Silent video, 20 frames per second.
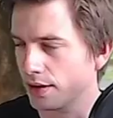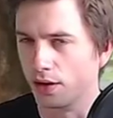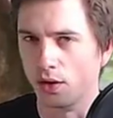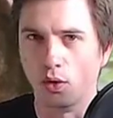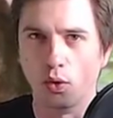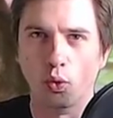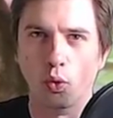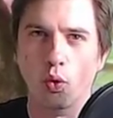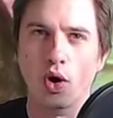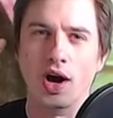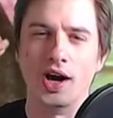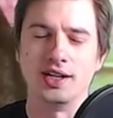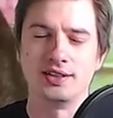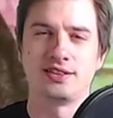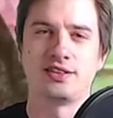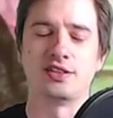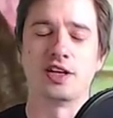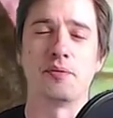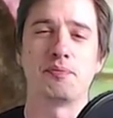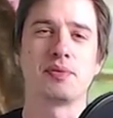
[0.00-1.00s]

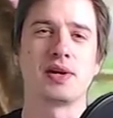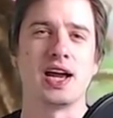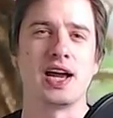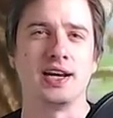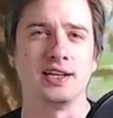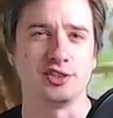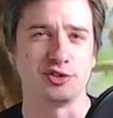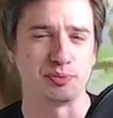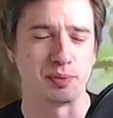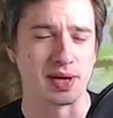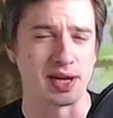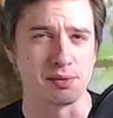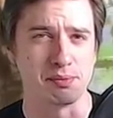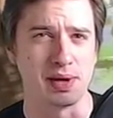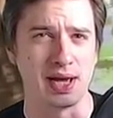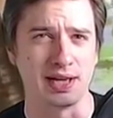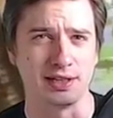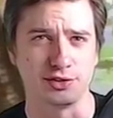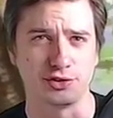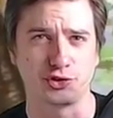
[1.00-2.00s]
What's up, guys?
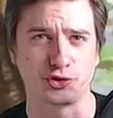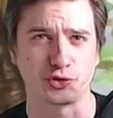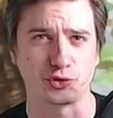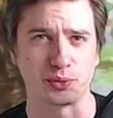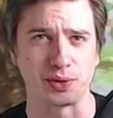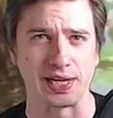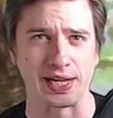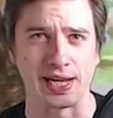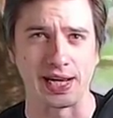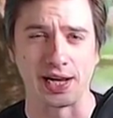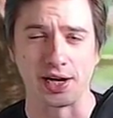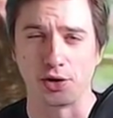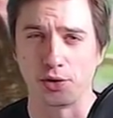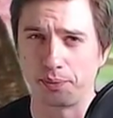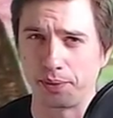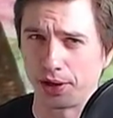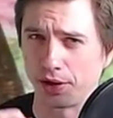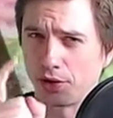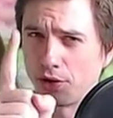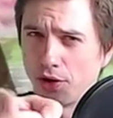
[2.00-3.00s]
TheMainManSWE here,
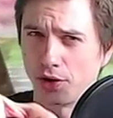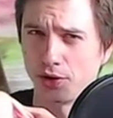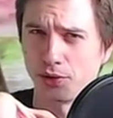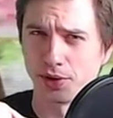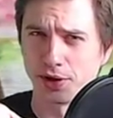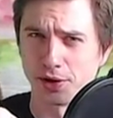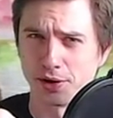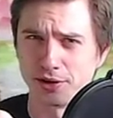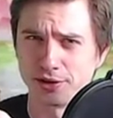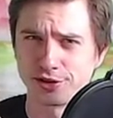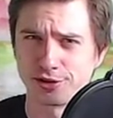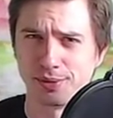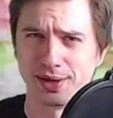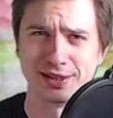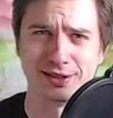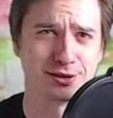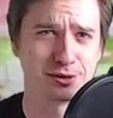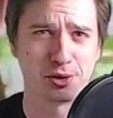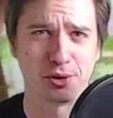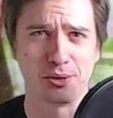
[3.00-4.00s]
hoping you're all doing awesome
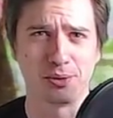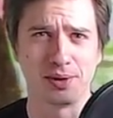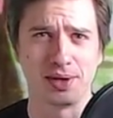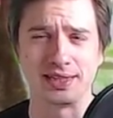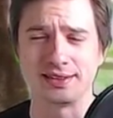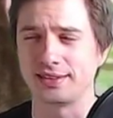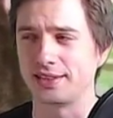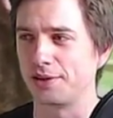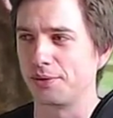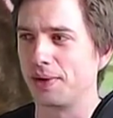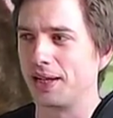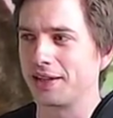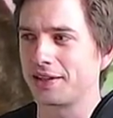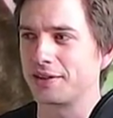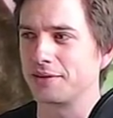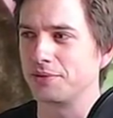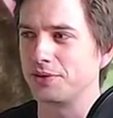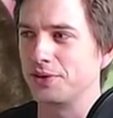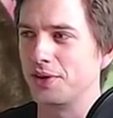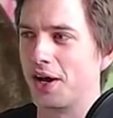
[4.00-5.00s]
as always, and
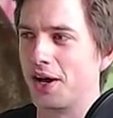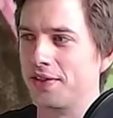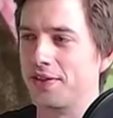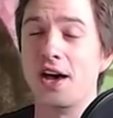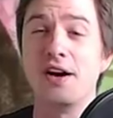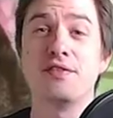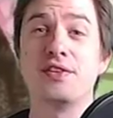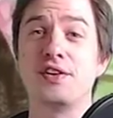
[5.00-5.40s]
welcome to another